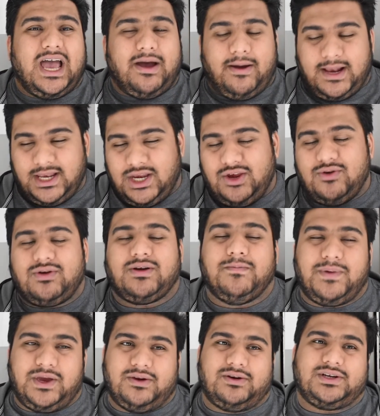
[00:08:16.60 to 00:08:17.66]
new
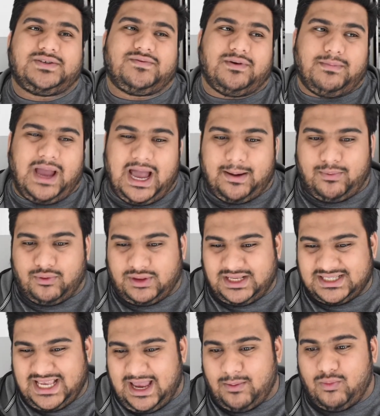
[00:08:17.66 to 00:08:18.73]
computers from Apple,
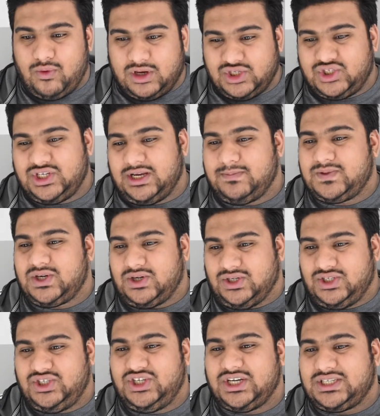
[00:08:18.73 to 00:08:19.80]
these M1 chips, are
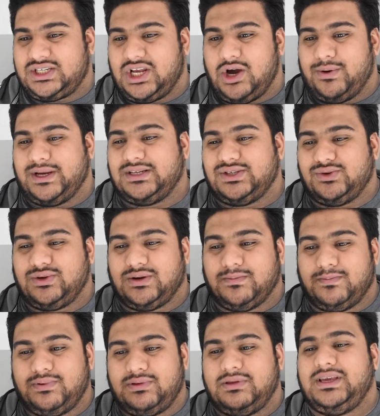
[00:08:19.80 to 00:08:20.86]
just going to
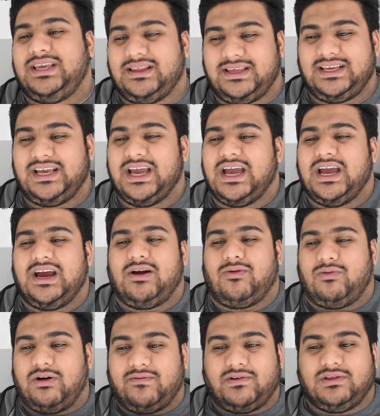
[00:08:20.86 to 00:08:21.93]
completely
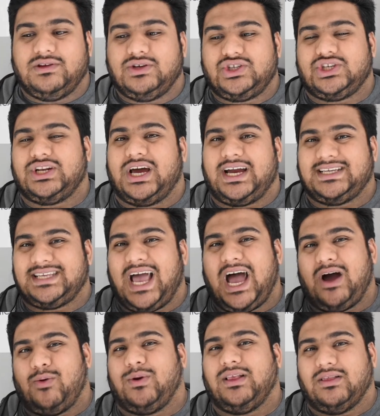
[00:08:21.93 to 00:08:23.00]
revolutionize
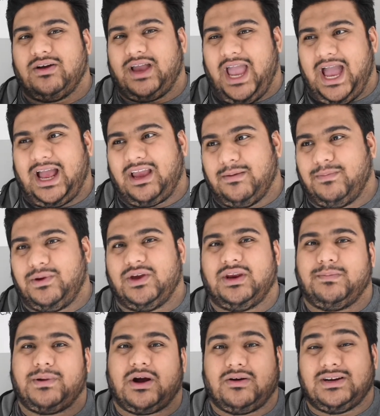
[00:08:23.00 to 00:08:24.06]
how we look at computing
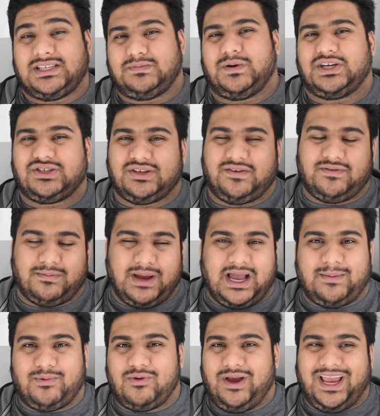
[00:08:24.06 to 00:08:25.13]
power, especially from
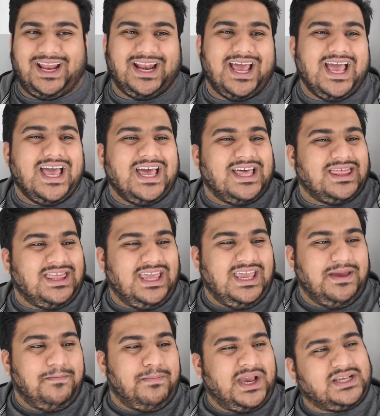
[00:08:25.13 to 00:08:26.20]
Apple. And
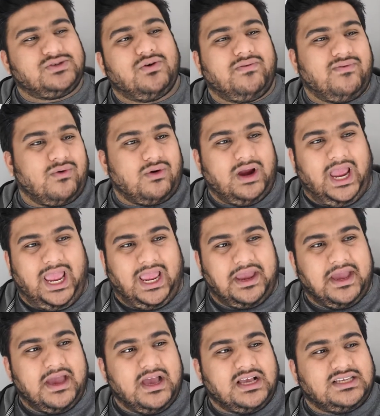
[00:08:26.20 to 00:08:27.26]
the Pixel 4a,
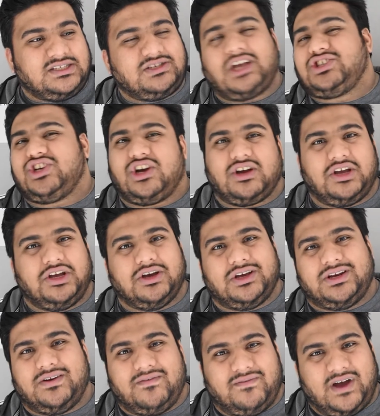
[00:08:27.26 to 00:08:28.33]
such a
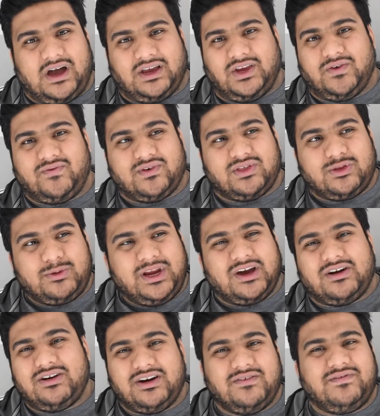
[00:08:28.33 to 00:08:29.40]
good value. For
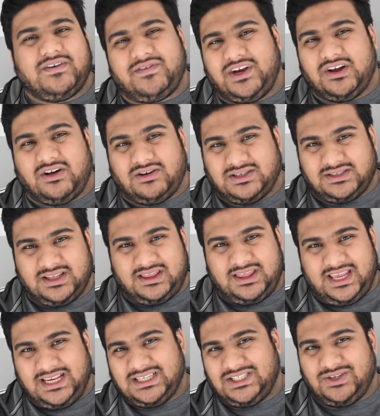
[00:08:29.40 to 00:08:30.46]
$350, the
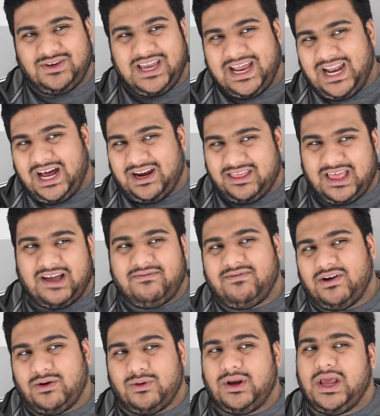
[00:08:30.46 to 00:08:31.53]
things you get out of that
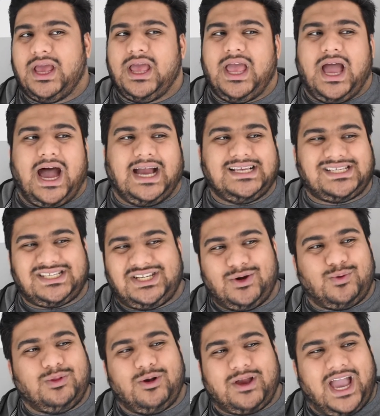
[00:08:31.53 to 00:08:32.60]
phone, I
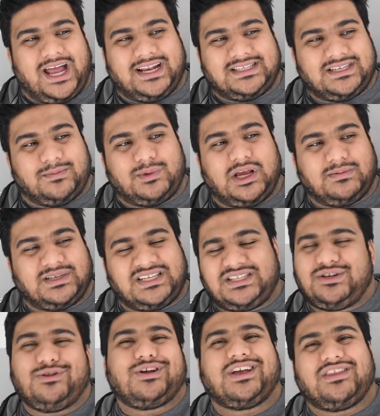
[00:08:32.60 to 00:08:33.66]
still look at it sometimes. I
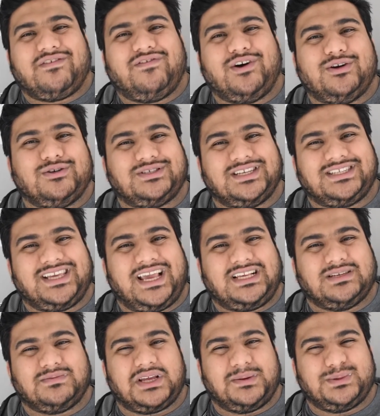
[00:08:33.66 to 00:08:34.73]
still look at the photos it takes
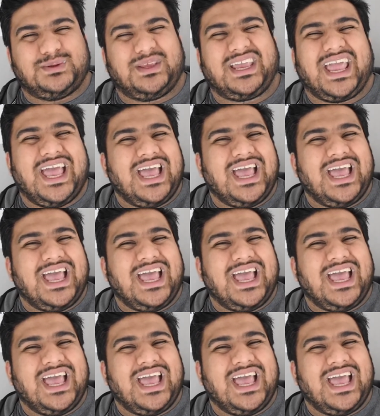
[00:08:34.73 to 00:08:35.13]
sometimes and I'm like,